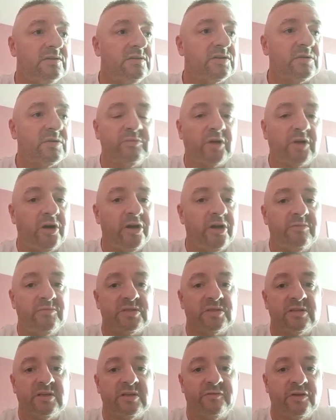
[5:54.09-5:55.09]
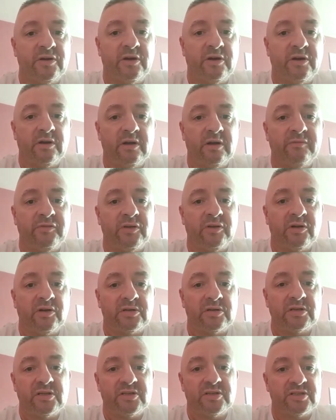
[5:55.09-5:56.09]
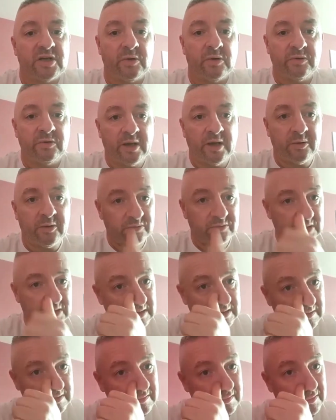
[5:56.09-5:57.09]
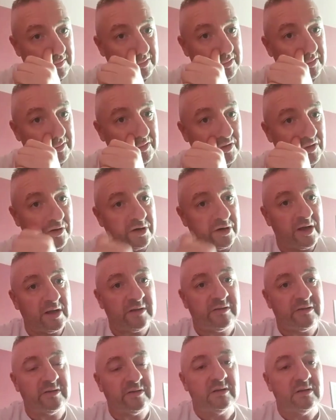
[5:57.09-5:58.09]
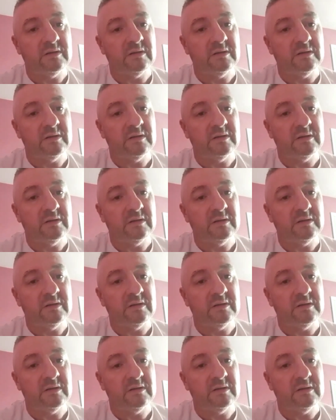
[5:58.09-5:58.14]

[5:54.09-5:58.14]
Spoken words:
Sometimes if you're so down that you're not